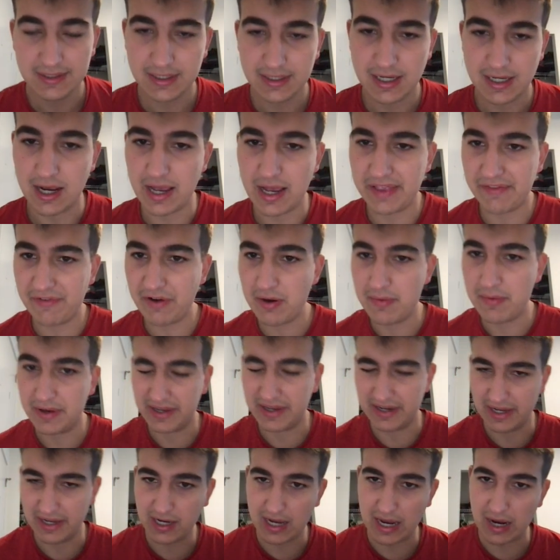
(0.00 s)
At the very
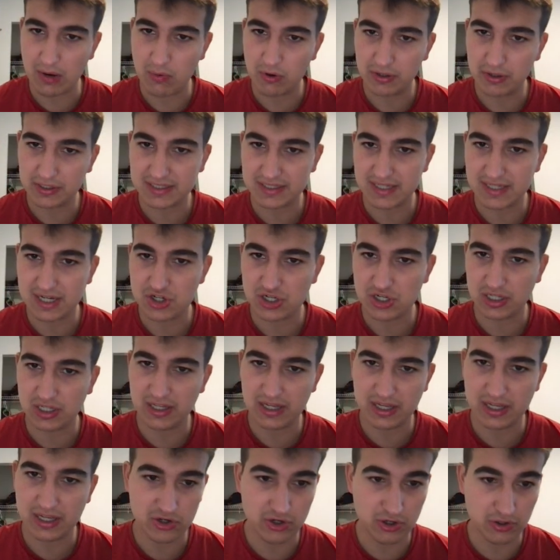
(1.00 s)
beginning, I want essentially
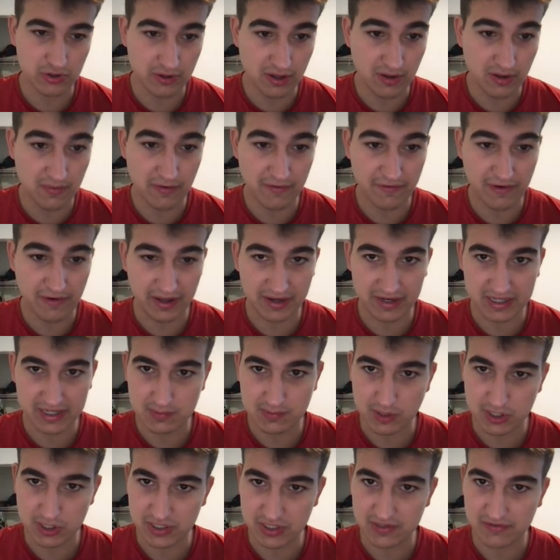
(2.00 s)
the number of valid
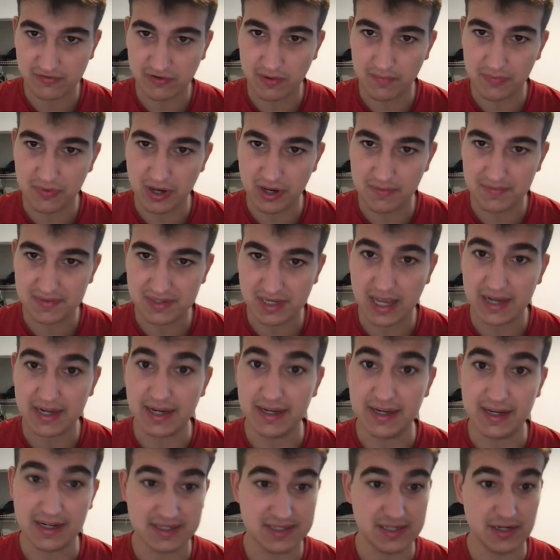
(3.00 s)
expressions from nums at
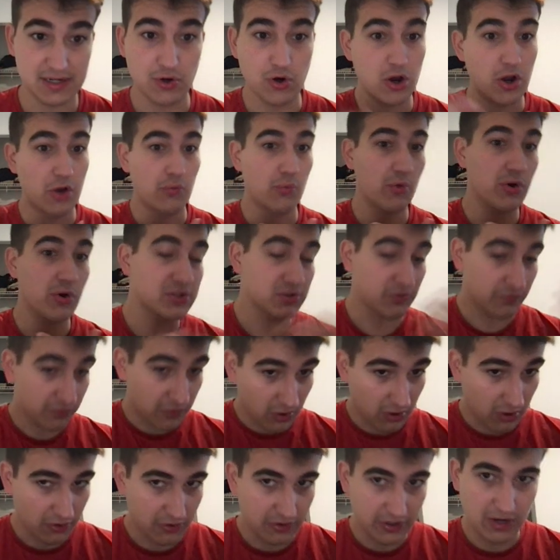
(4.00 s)
index 0 onwards, so for
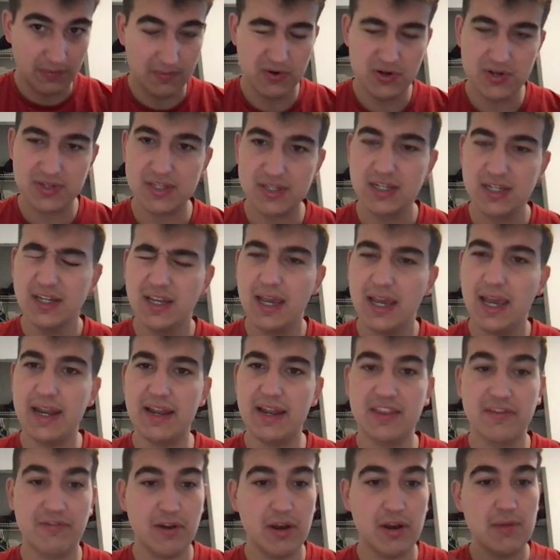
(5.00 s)
all the numbers. And at
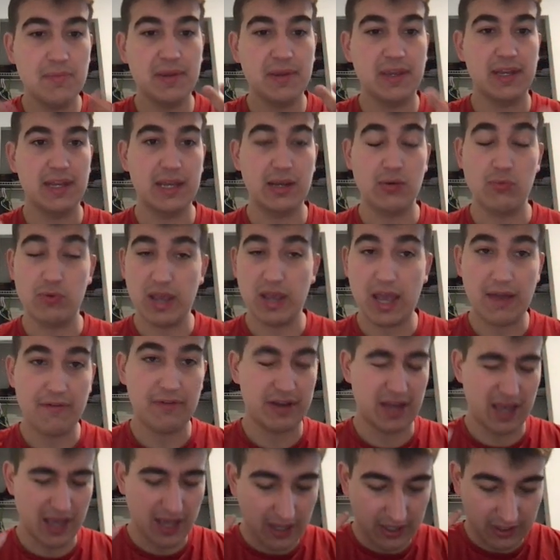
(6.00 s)
the very beginning, we
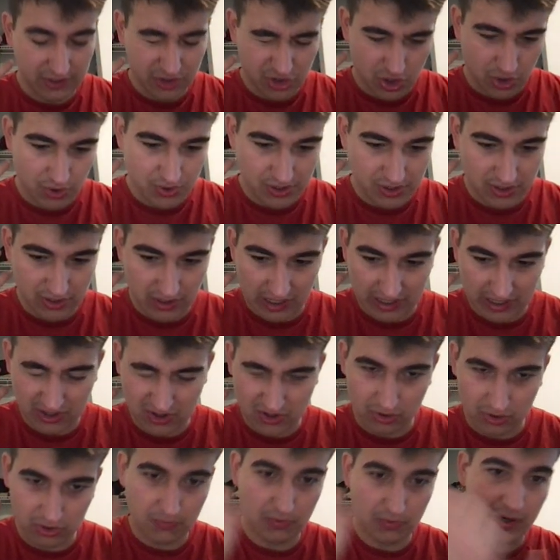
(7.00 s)
haven't chosen
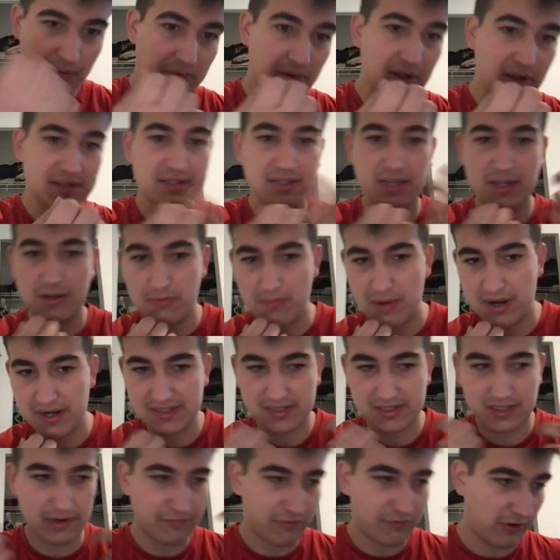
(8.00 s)
to put a plus sign or minus
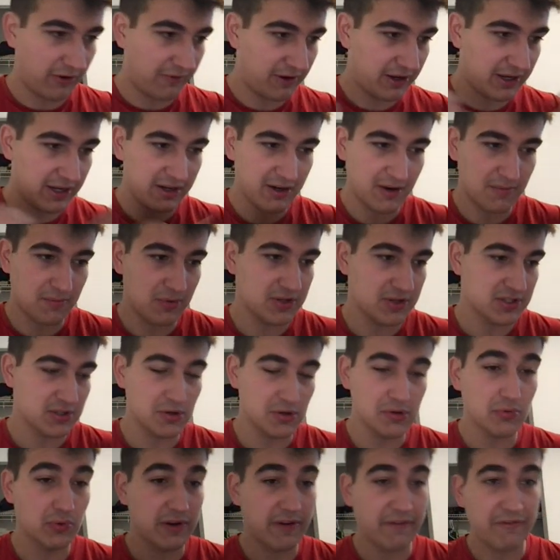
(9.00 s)
sign in front of any number and so
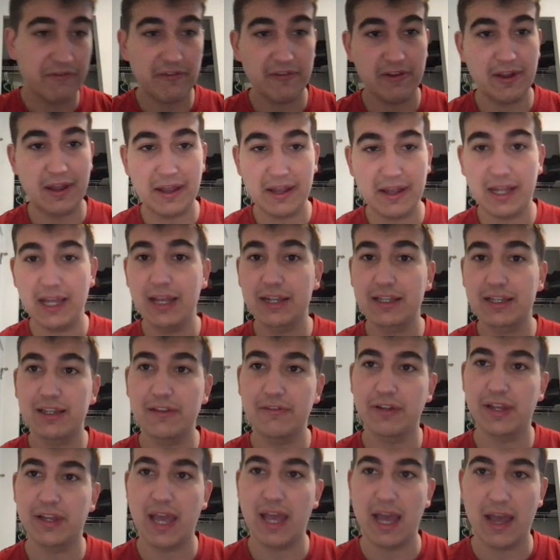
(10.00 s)
on. We
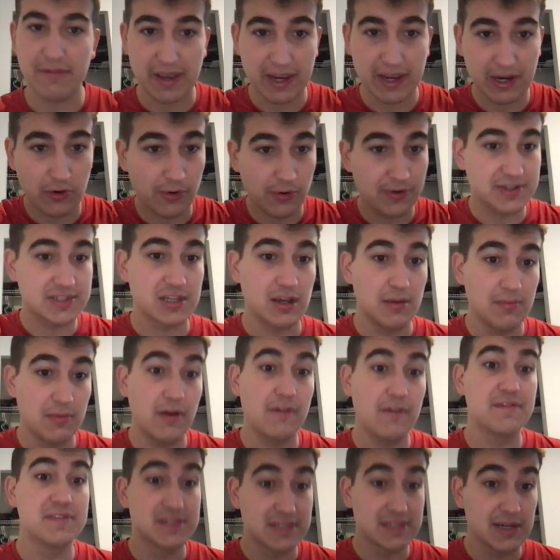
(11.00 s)
actively have a current sum
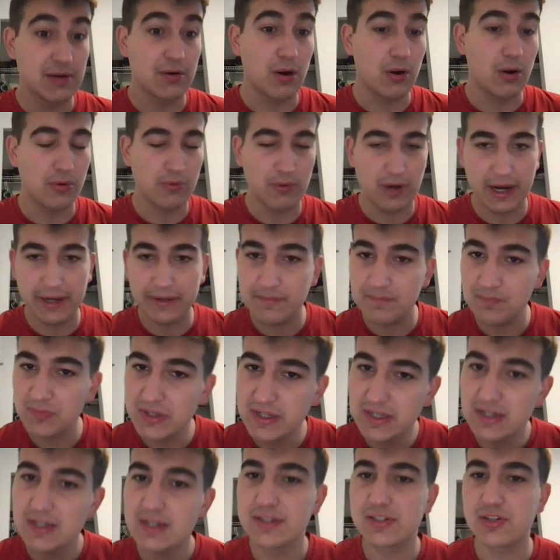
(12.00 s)
of 0, right?
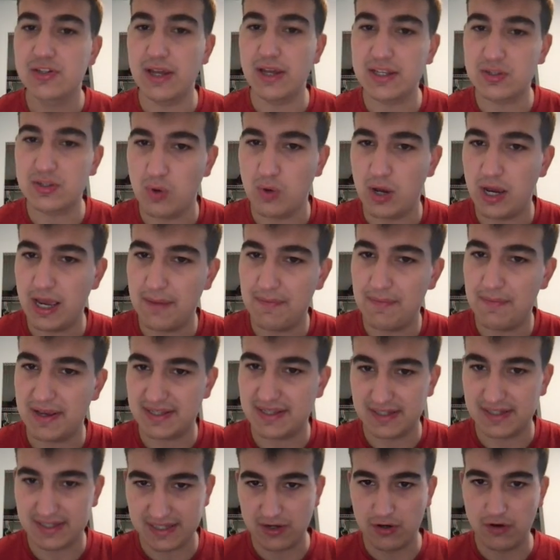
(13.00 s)
So that's why I pass
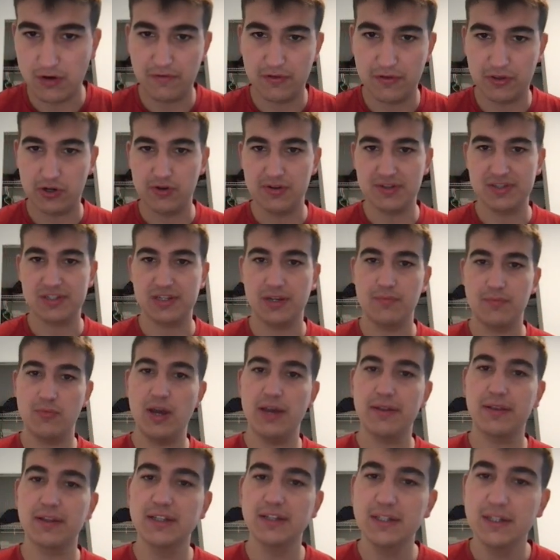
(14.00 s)
in 0 for the current sum,
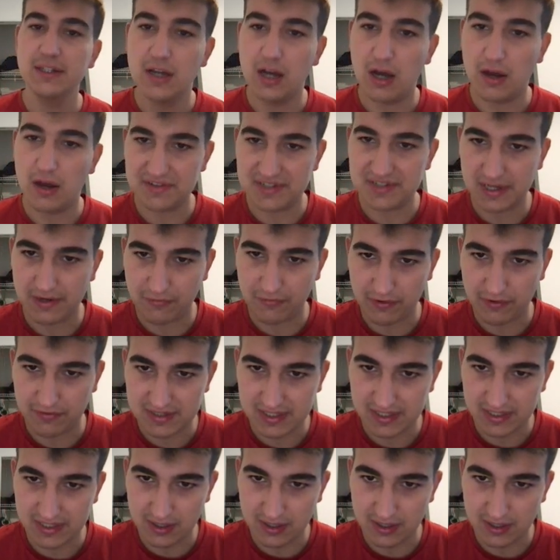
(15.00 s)
right? Obviously, if we've seen